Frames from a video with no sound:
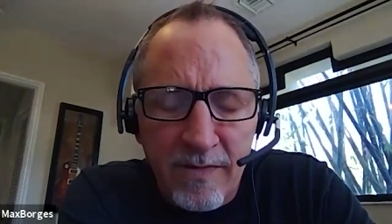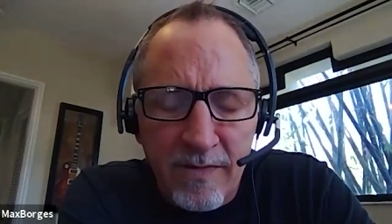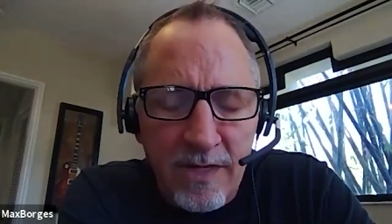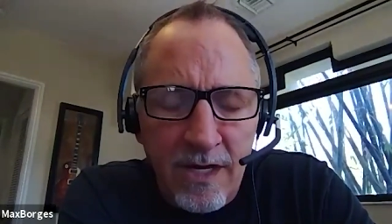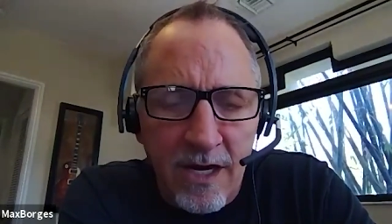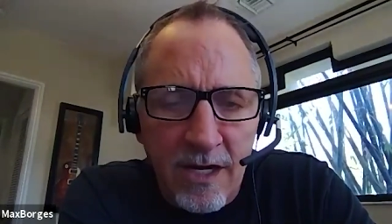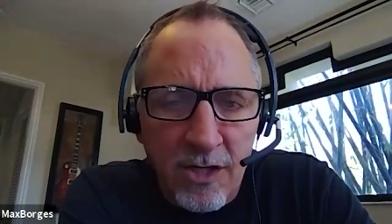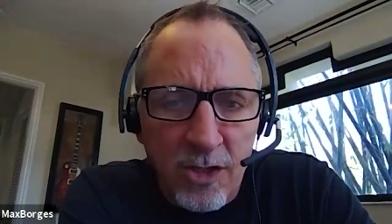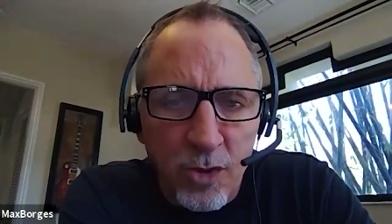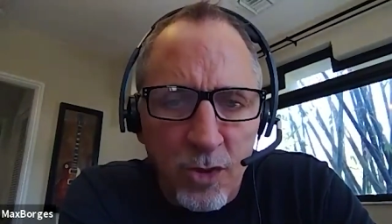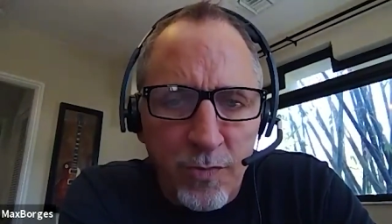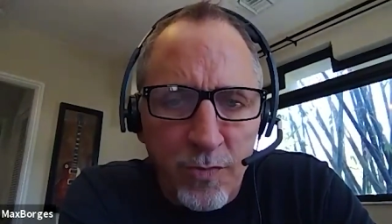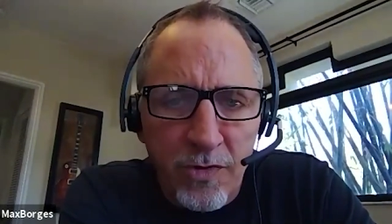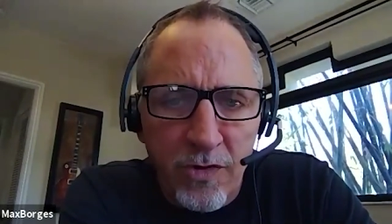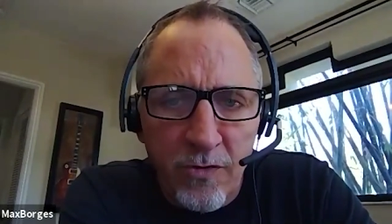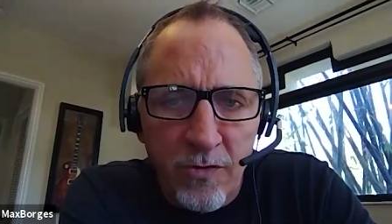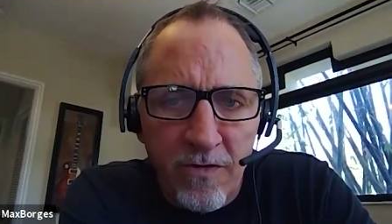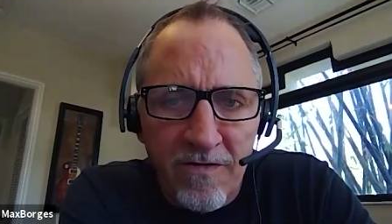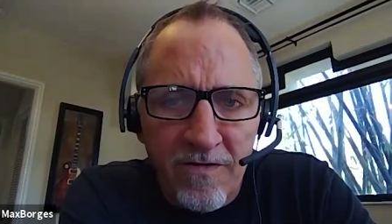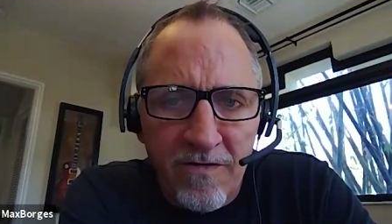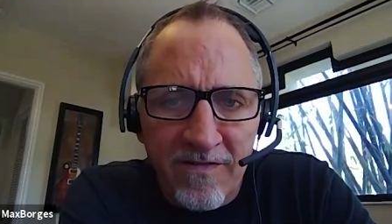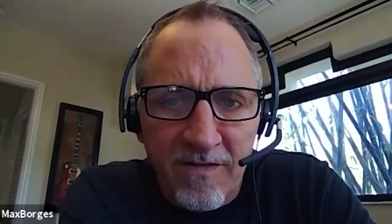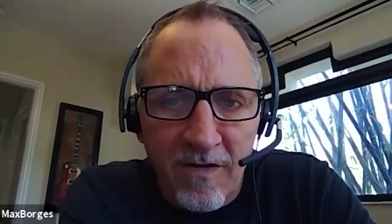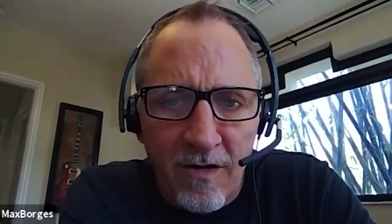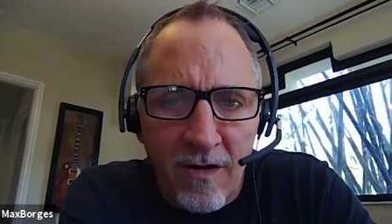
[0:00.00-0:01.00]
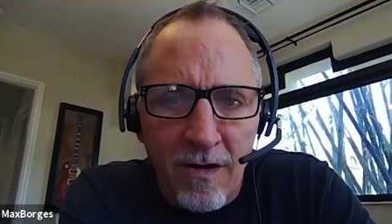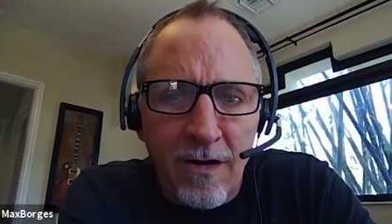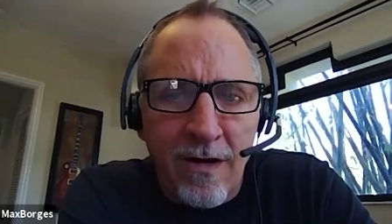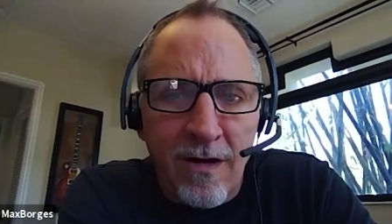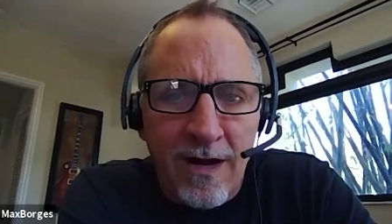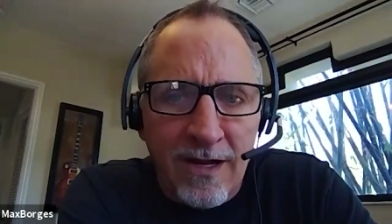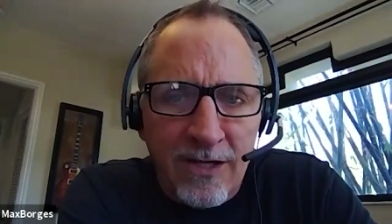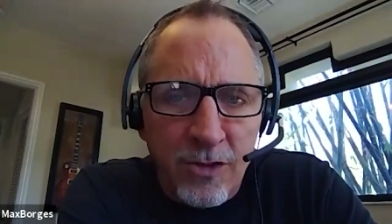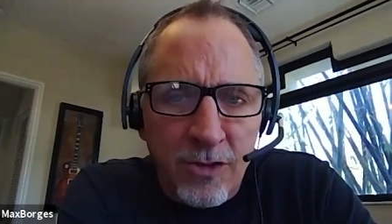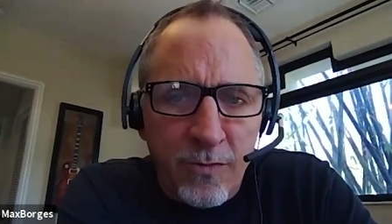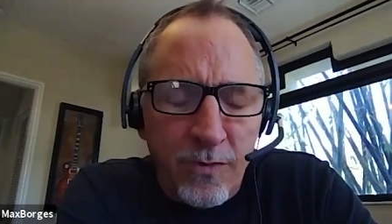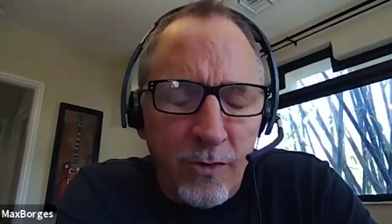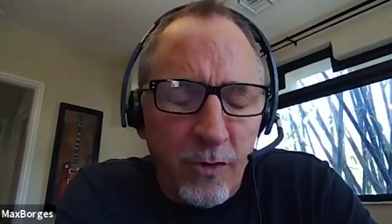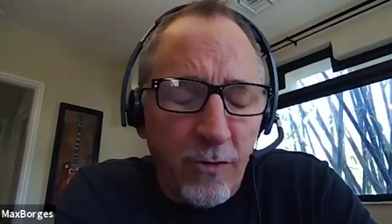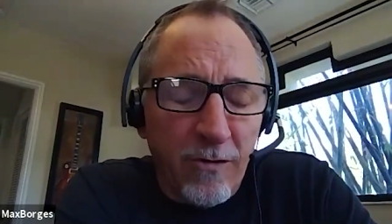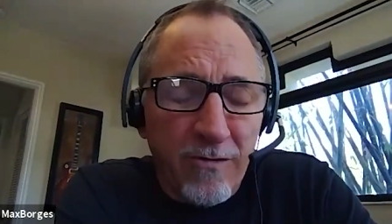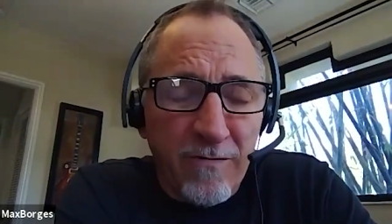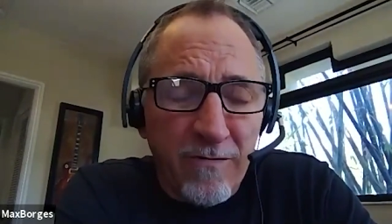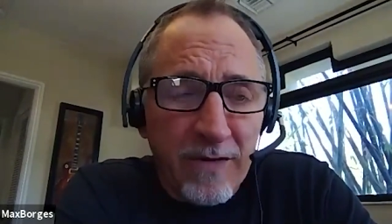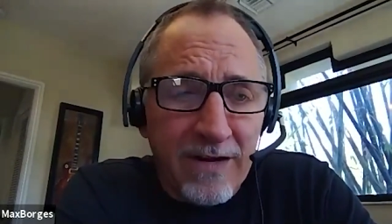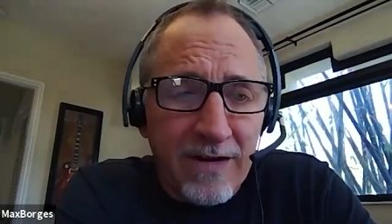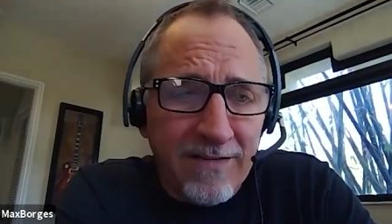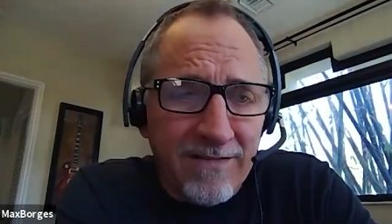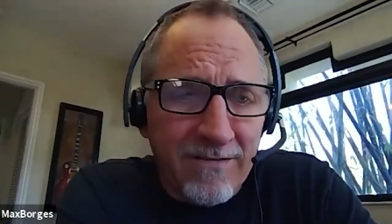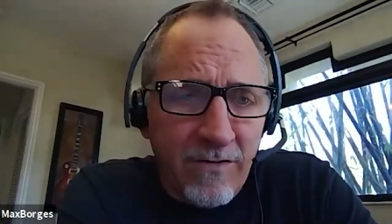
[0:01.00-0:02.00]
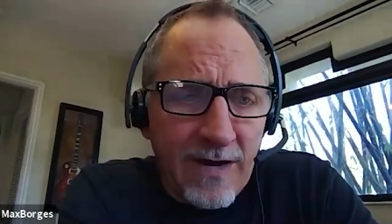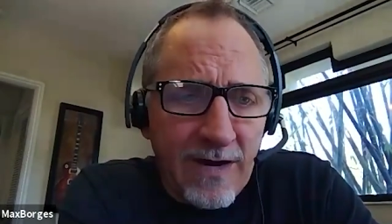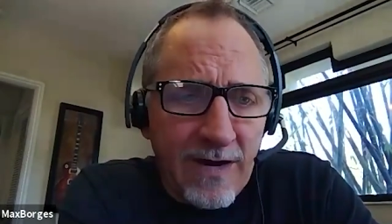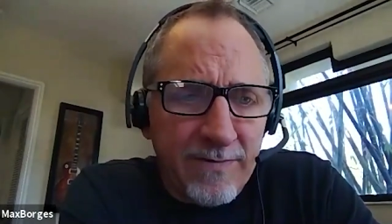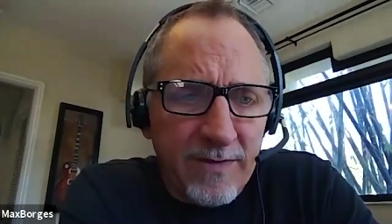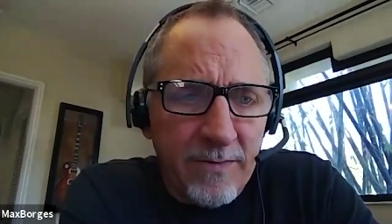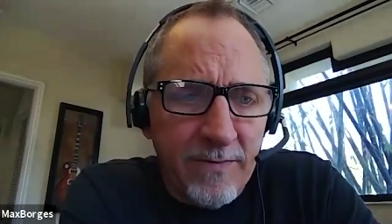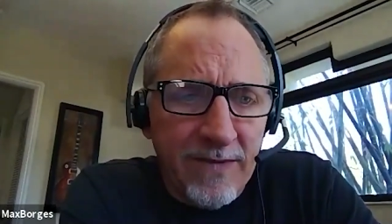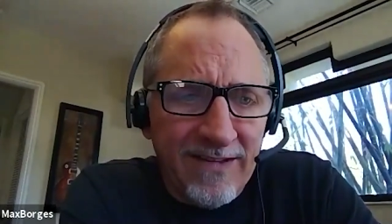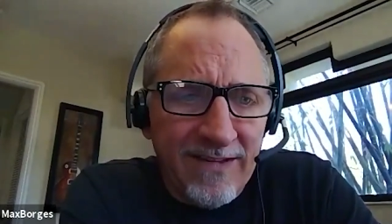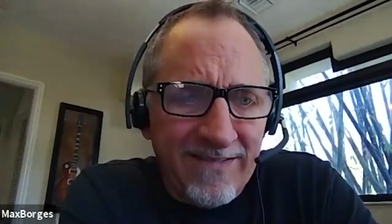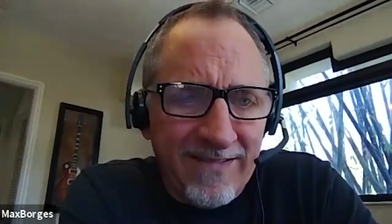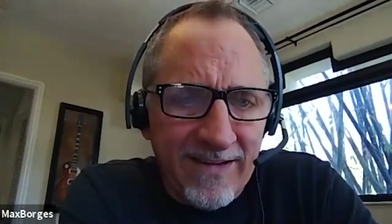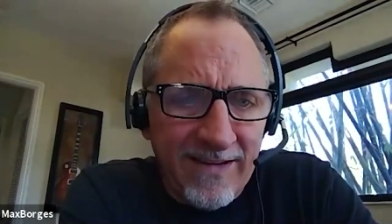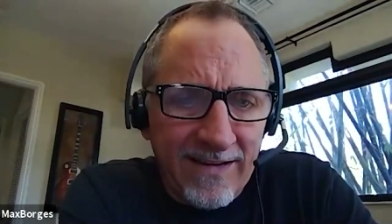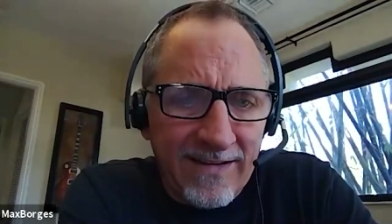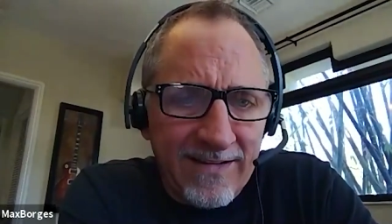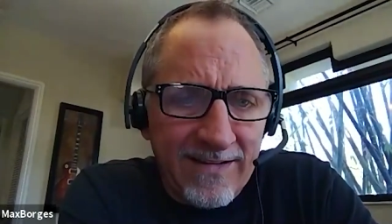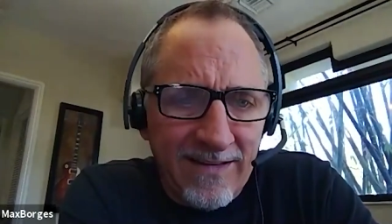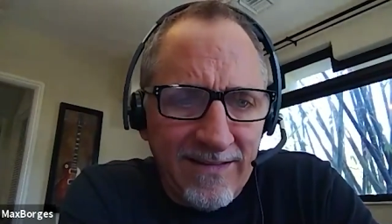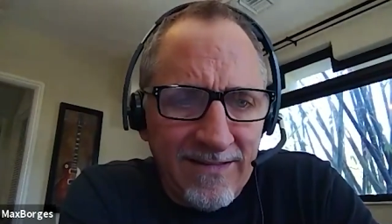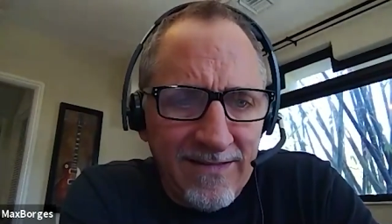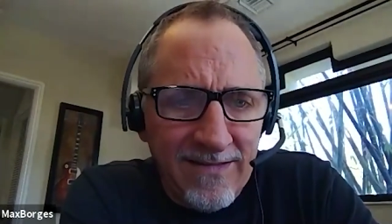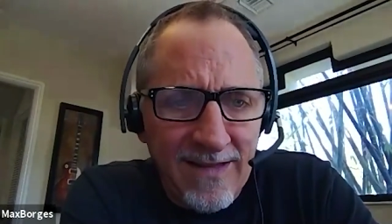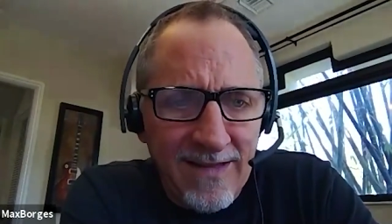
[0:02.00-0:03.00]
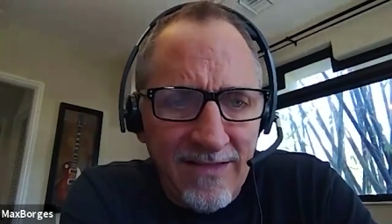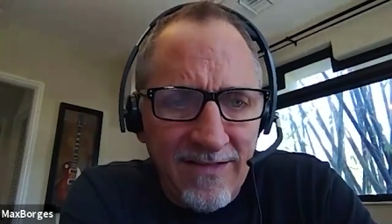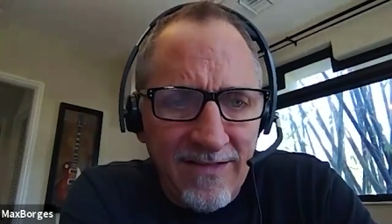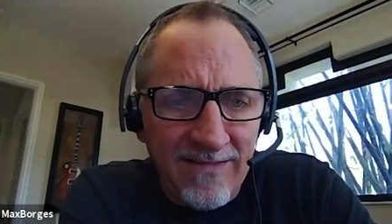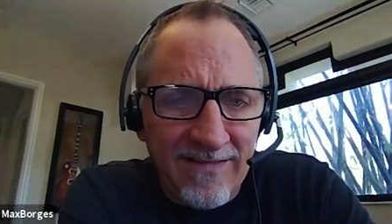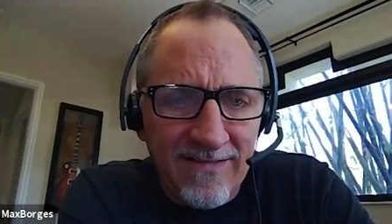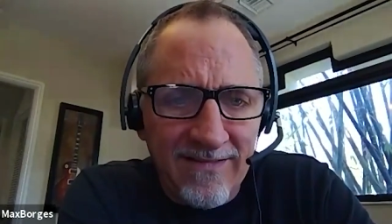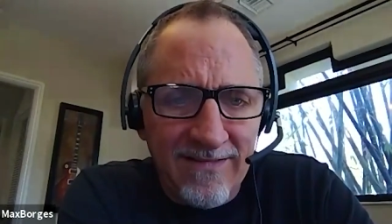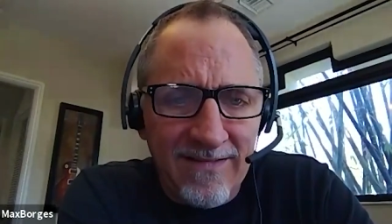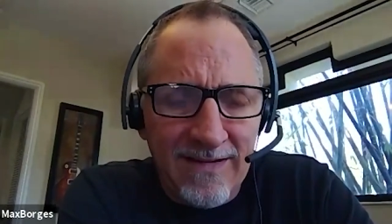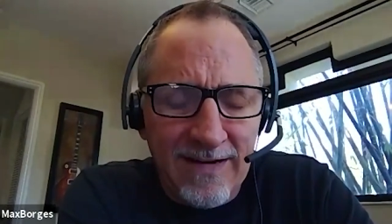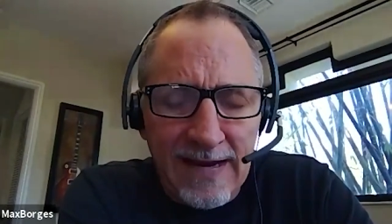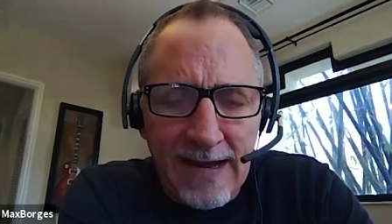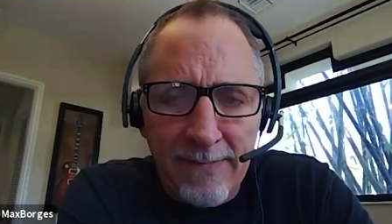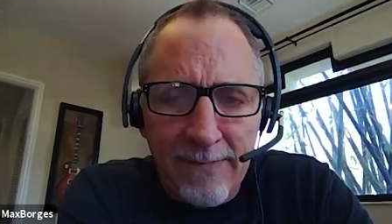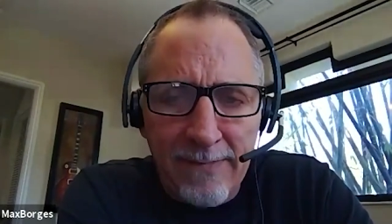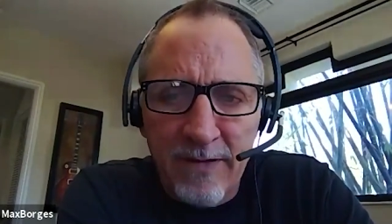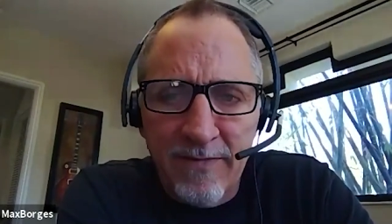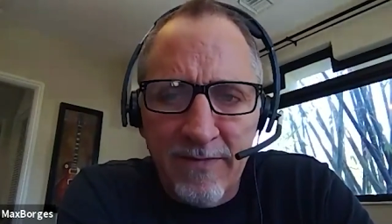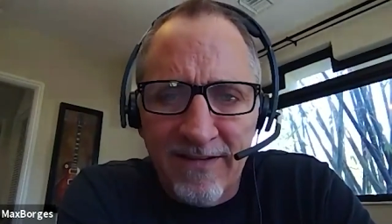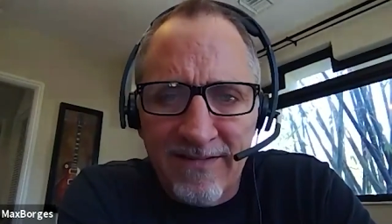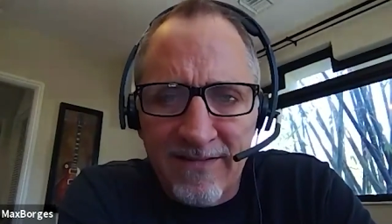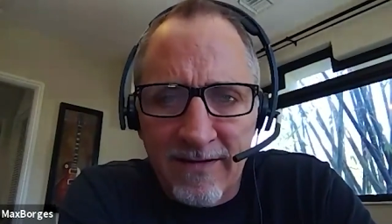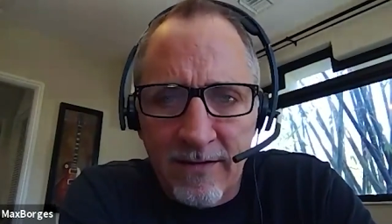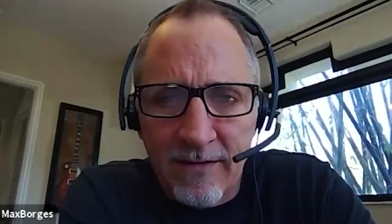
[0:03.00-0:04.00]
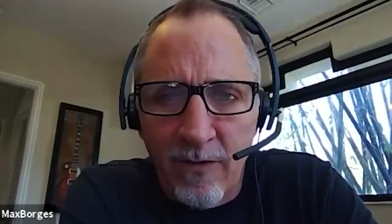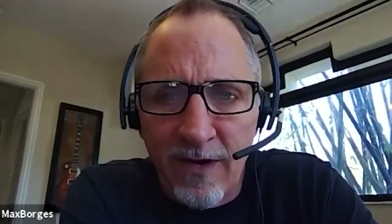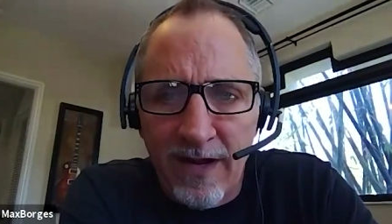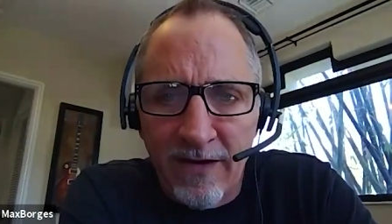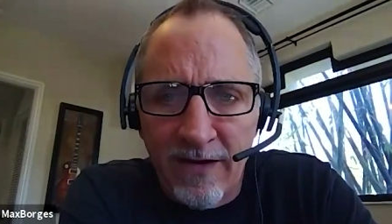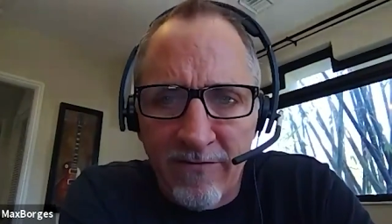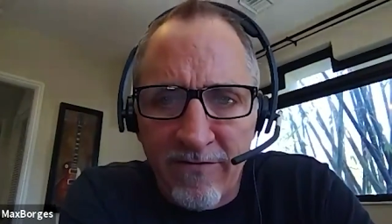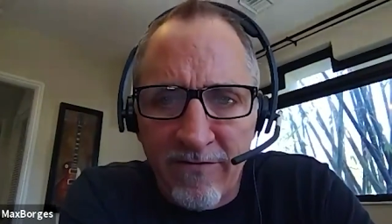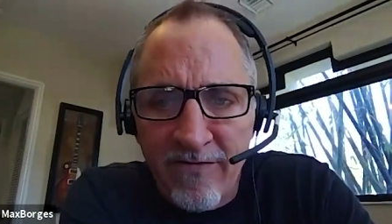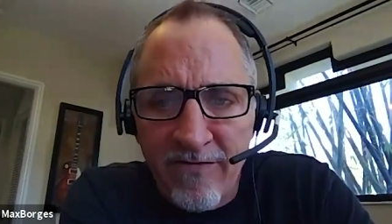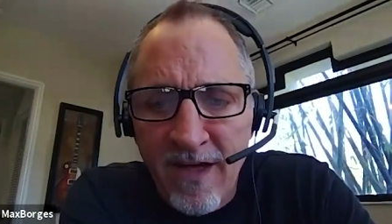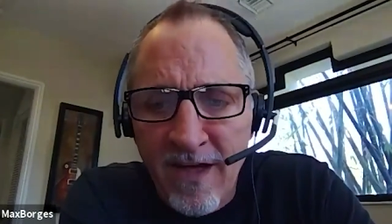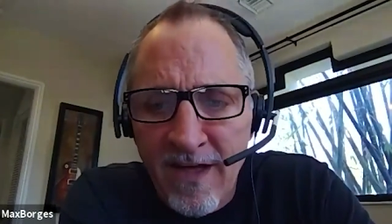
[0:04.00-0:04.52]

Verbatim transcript: entrepreneurs are entrepreneurs because they're optimistic and, and this is an optimistic way of